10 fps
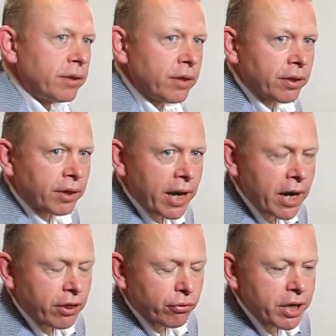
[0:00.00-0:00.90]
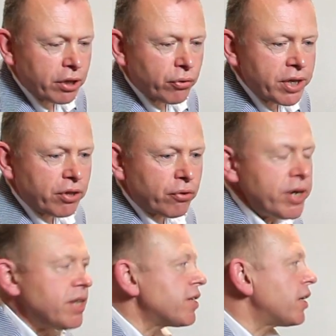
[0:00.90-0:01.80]
the
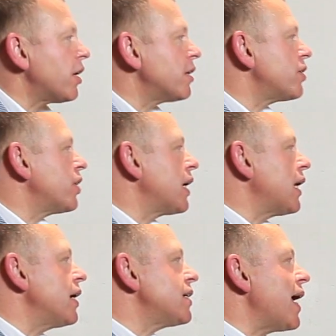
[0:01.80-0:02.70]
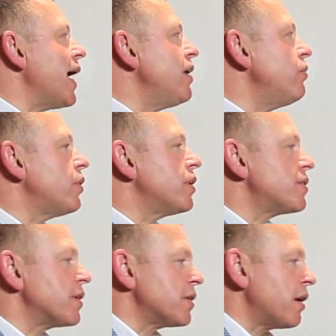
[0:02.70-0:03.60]
K333 Sonata, and I'd like to end with this
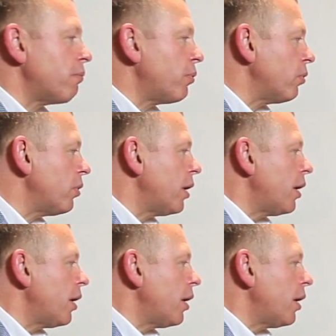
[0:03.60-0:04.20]
example